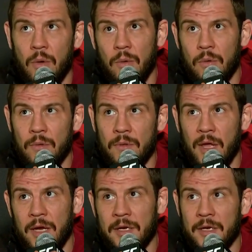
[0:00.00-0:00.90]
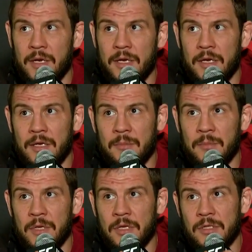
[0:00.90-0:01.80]
90
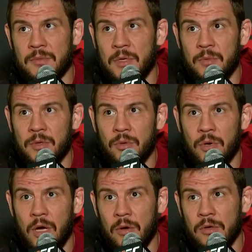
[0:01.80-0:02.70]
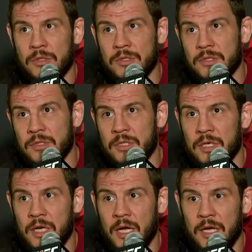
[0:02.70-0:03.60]
minutes, maybe 2 hours,
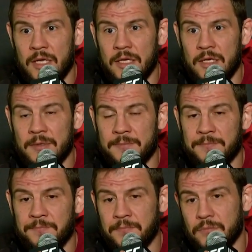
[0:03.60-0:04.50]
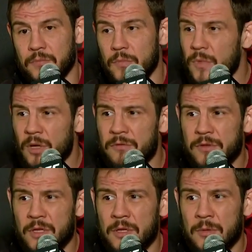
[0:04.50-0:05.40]
I
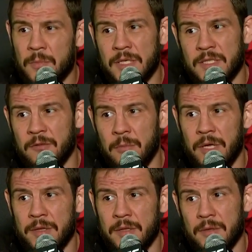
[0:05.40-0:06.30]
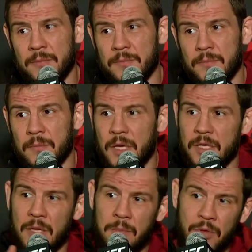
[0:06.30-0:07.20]
feel myself, but my
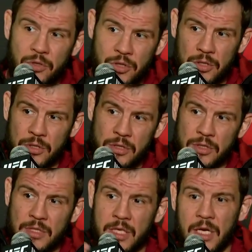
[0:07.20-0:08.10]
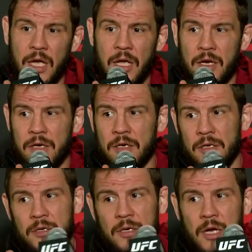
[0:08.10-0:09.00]
temperature stay higher.
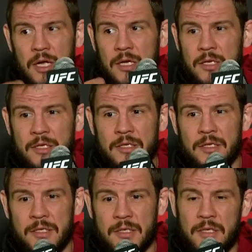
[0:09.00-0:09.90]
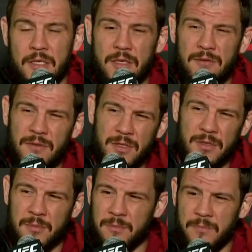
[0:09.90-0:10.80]
I
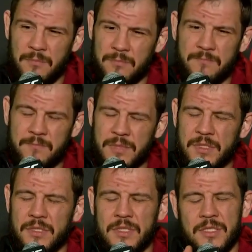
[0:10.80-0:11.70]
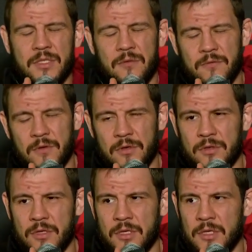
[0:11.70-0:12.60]
feel big
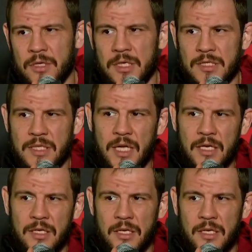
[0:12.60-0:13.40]
discomfort inside.